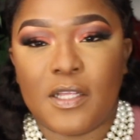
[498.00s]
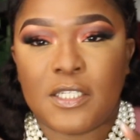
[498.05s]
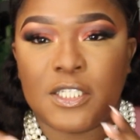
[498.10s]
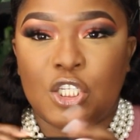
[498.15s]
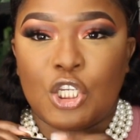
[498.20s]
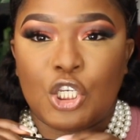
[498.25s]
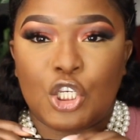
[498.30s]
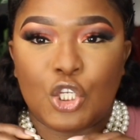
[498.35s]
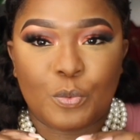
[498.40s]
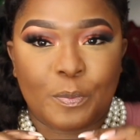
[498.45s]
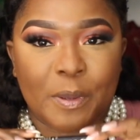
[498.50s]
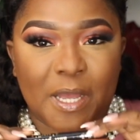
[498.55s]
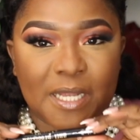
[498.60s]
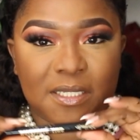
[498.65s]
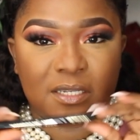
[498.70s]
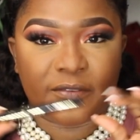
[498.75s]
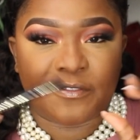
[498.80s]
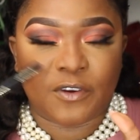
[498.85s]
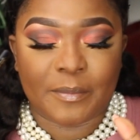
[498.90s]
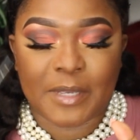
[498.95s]
This is a new
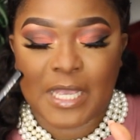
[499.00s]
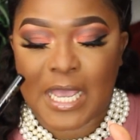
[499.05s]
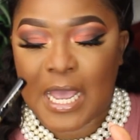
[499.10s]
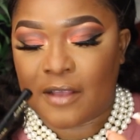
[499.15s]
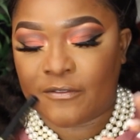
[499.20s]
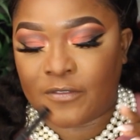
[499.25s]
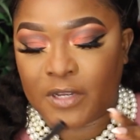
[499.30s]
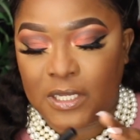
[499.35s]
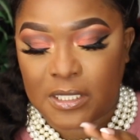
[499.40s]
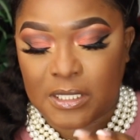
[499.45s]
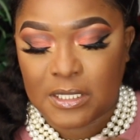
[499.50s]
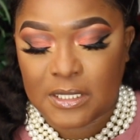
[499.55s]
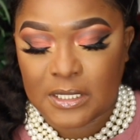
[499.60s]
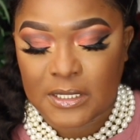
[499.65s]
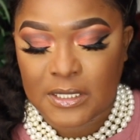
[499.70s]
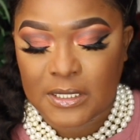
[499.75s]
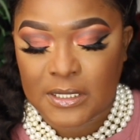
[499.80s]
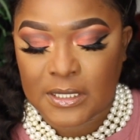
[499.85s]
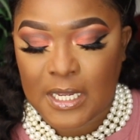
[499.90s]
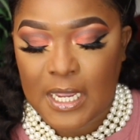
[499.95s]
pencil from Kat Von D.
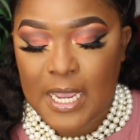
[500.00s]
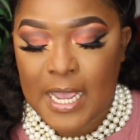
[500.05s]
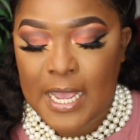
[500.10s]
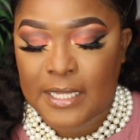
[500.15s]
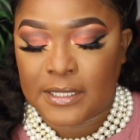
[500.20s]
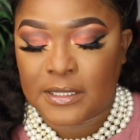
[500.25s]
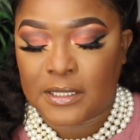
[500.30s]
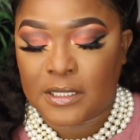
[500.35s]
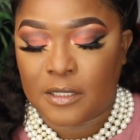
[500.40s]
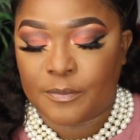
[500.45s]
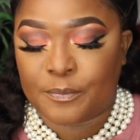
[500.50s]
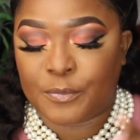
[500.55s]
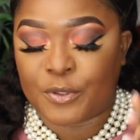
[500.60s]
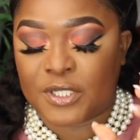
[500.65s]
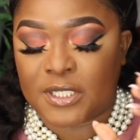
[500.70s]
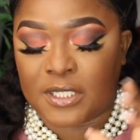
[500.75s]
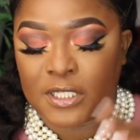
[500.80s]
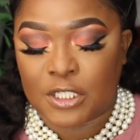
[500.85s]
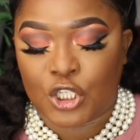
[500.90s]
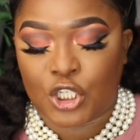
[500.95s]
This is the
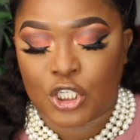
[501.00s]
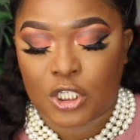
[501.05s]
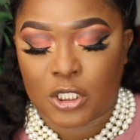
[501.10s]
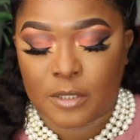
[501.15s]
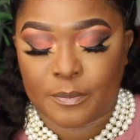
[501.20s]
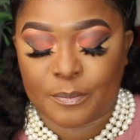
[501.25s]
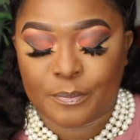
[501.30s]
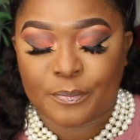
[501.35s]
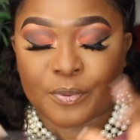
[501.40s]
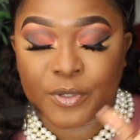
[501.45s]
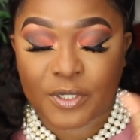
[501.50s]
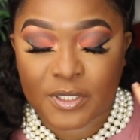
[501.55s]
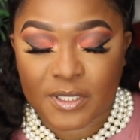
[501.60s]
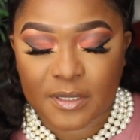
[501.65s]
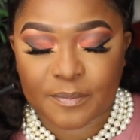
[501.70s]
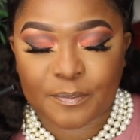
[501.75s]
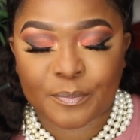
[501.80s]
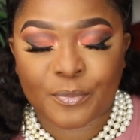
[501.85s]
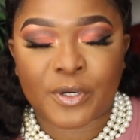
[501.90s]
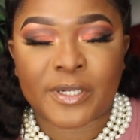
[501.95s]
Anti-Precision
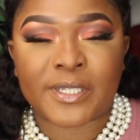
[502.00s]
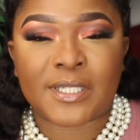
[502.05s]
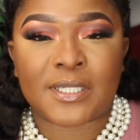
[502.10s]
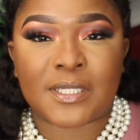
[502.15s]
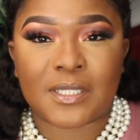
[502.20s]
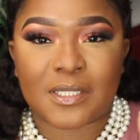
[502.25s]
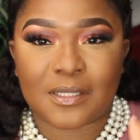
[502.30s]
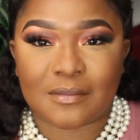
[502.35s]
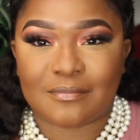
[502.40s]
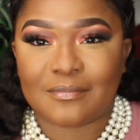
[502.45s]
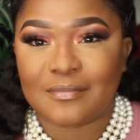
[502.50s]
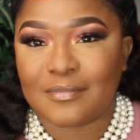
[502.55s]
pres, pres,